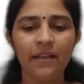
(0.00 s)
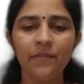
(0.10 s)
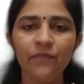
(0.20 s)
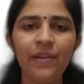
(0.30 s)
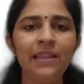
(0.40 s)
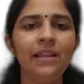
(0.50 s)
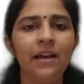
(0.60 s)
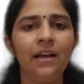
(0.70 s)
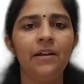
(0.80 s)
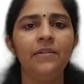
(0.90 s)
fill
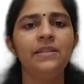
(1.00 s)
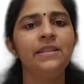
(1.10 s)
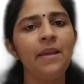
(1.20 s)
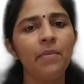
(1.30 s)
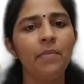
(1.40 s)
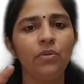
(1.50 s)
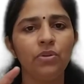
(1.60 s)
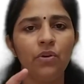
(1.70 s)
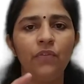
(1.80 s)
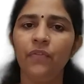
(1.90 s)
same
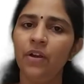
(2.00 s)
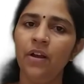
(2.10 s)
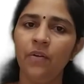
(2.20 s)
amount of